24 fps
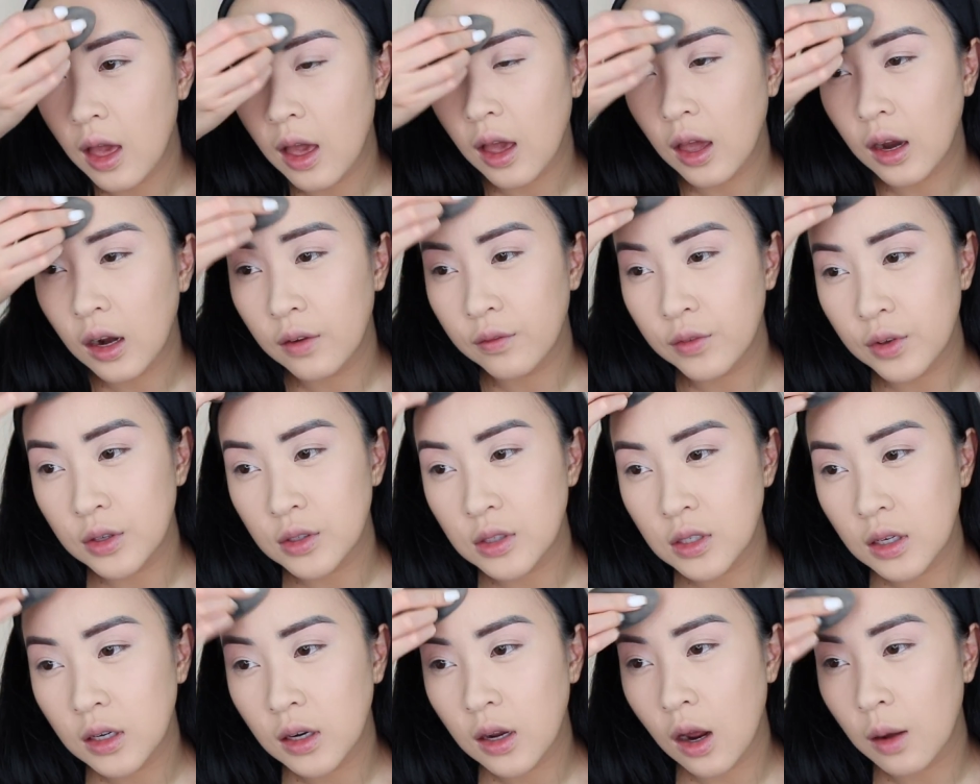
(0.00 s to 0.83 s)
and I've
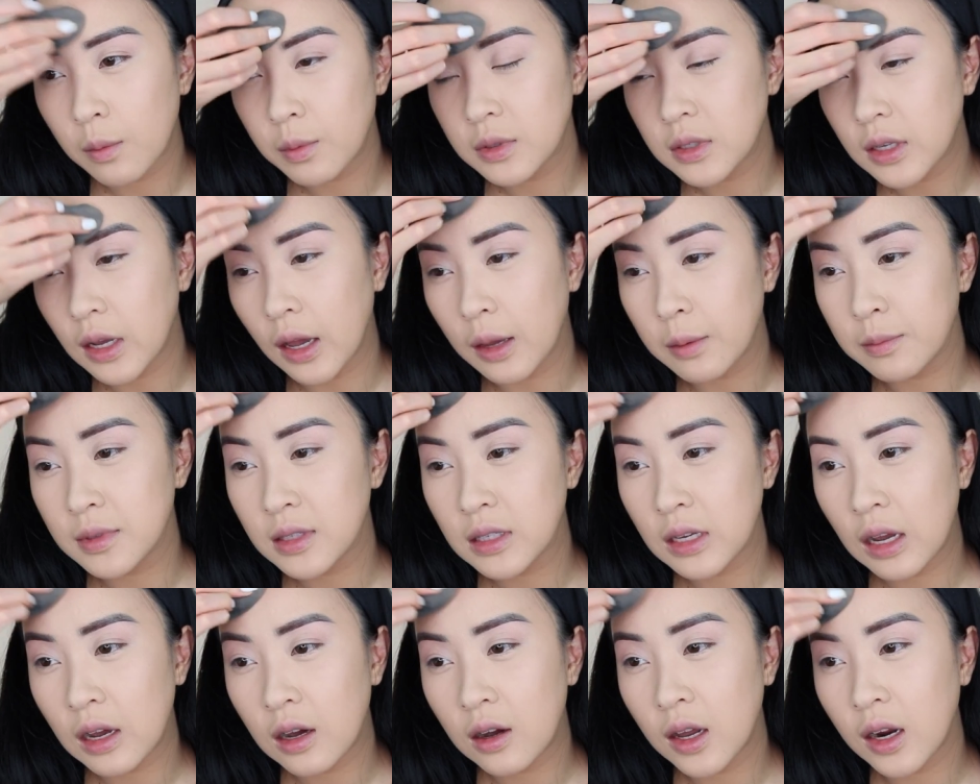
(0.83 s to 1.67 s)
used it a couple times
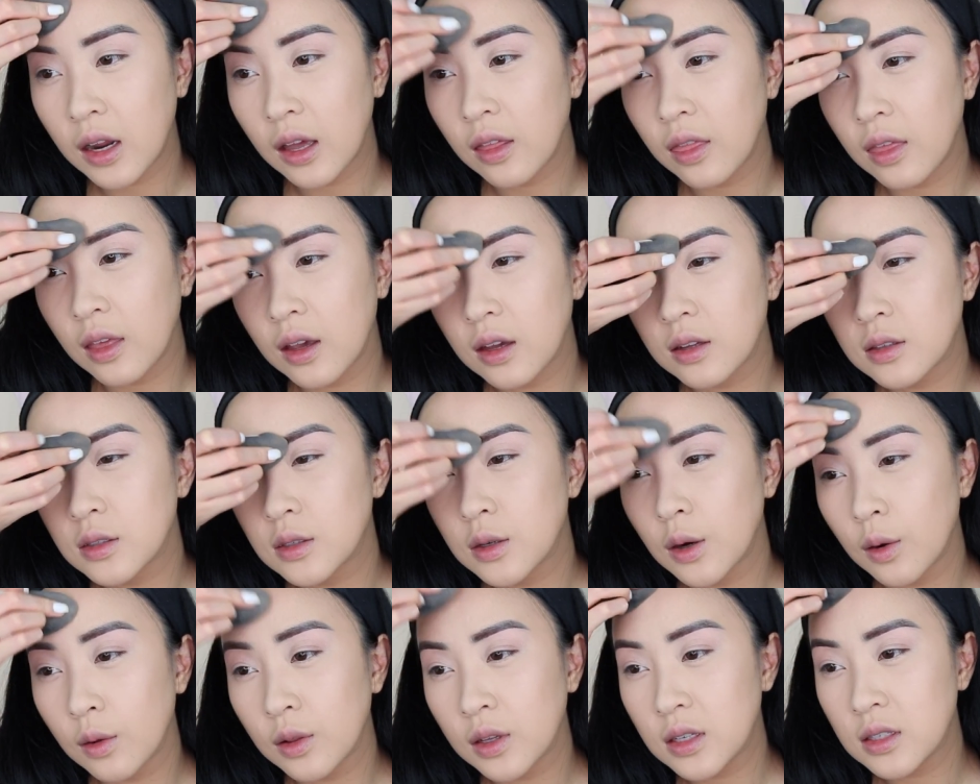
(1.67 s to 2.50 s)
now, and I think it's
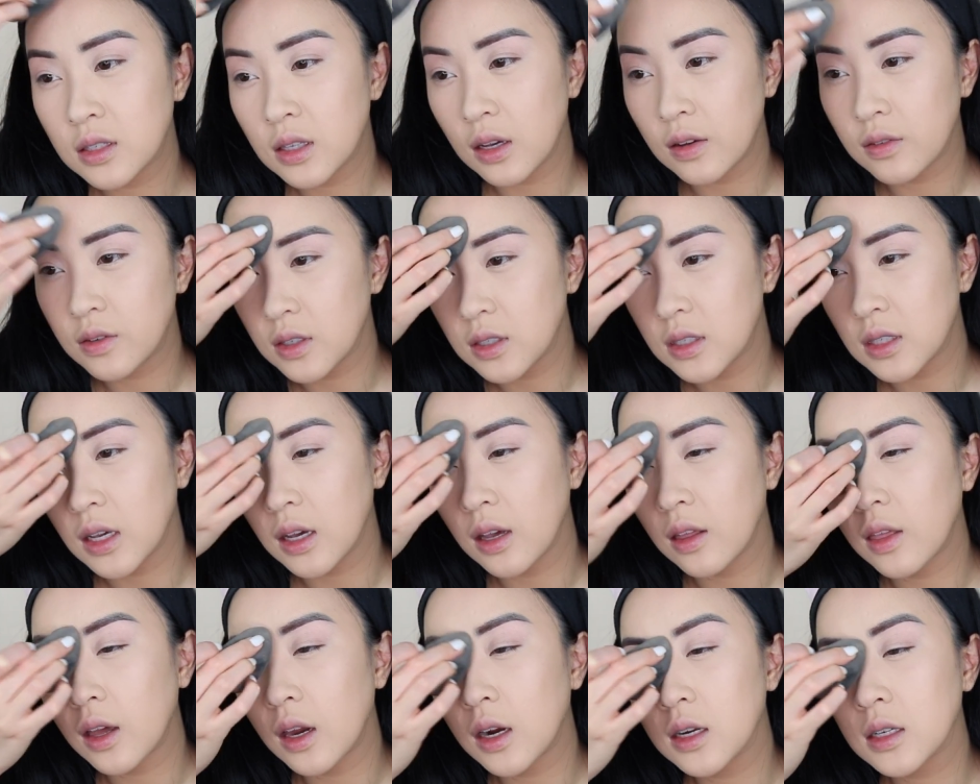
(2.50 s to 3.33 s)
totally safe to say
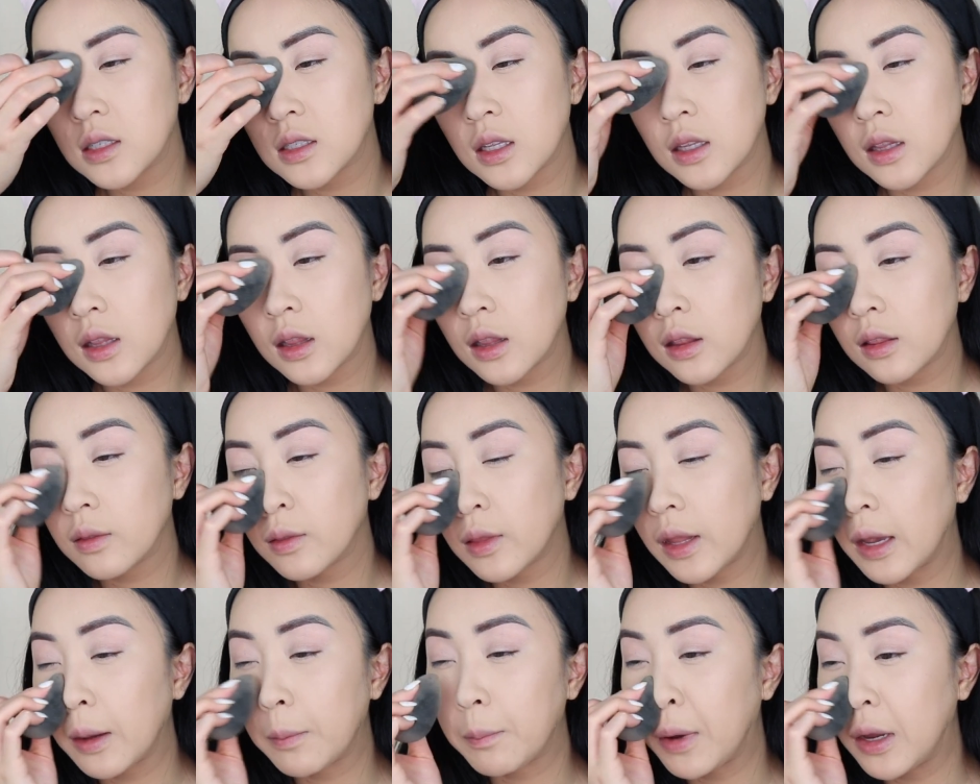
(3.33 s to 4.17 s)
that it's
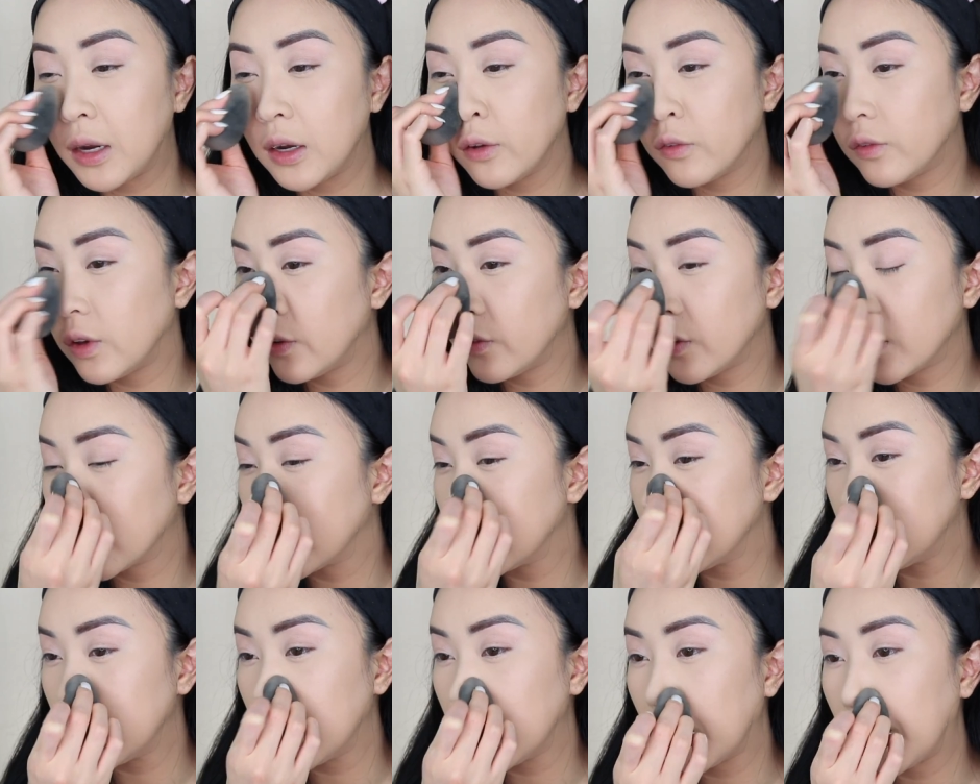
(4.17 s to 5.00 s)
like my new favorite
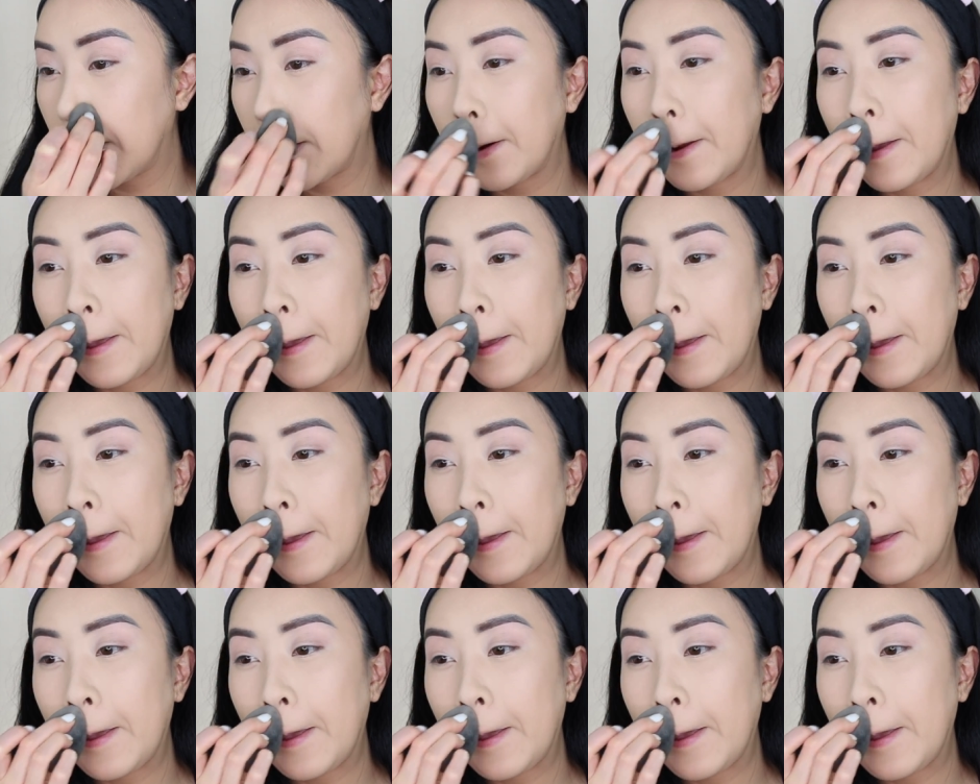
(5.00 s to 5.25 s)
concealer.